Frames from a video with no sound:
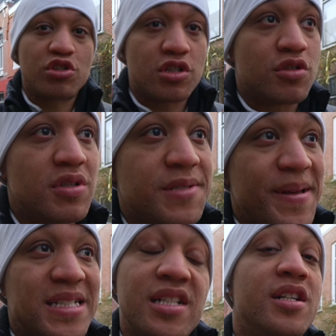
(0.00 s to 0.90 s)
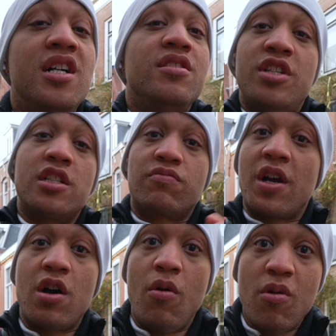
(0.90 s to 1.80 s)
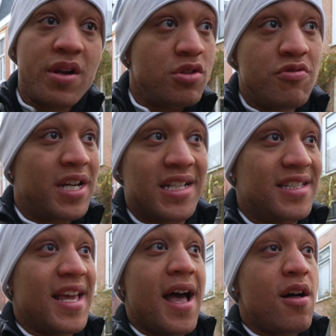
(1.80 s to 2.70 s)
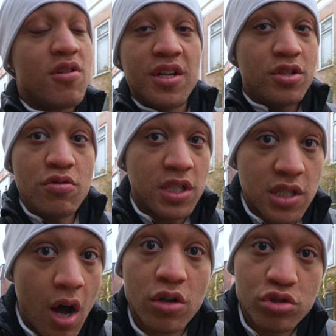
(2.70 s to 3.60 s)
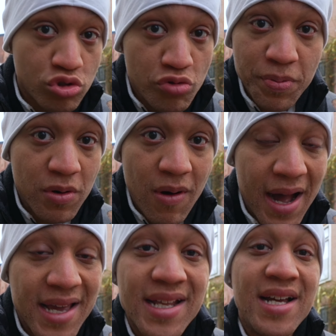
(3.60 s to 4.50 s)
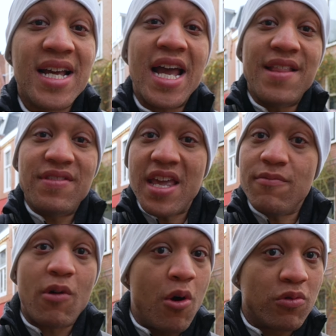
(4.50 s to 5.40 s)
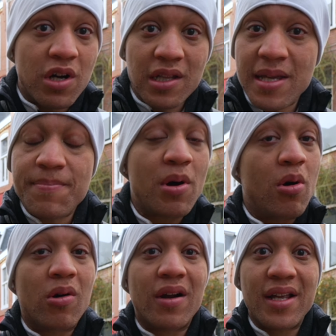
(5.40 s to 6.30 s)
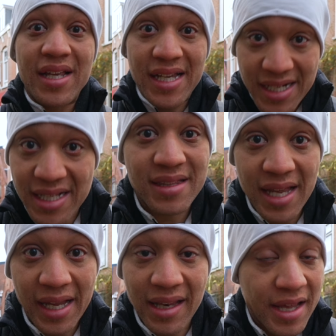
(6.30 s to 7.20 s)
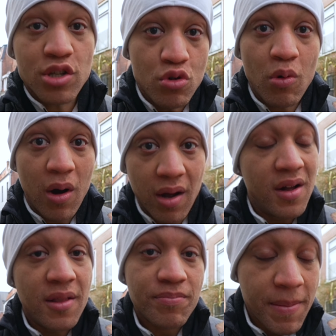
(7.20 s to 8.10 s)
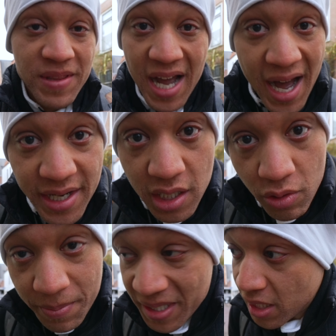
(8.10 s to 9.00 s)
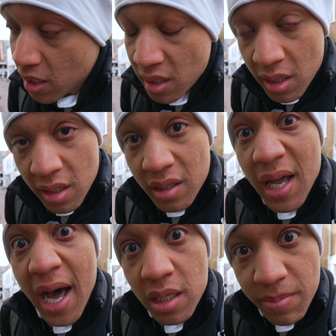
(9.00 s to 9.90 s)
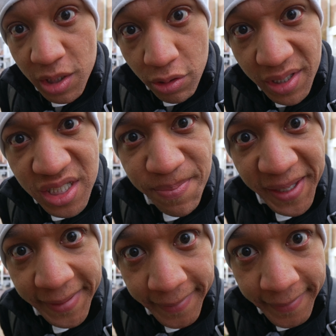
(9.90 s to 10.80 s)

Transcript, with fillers: you to do is basically just record, you could yell, you could talk super quiet, and it won't clip or anything. Like you are pimping the audio will be gotta be crispy.